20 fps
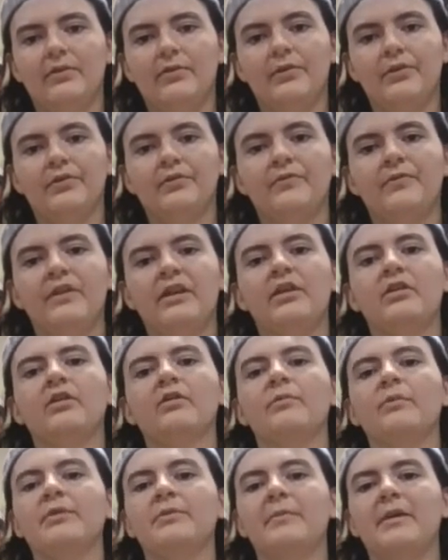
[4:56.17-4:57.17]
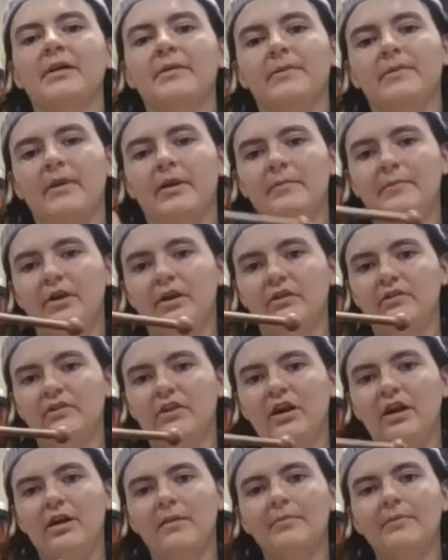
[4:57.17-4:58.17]
third finger with my thumb on
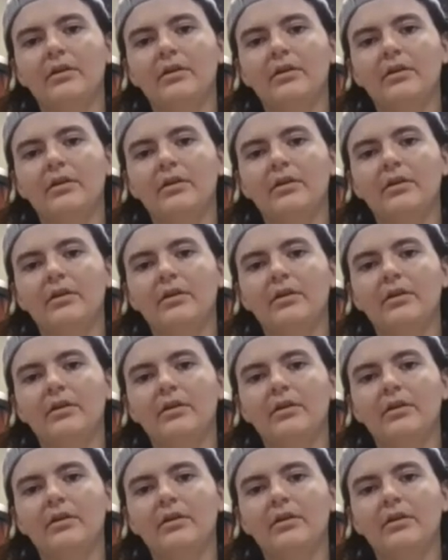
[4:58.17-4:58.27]
top,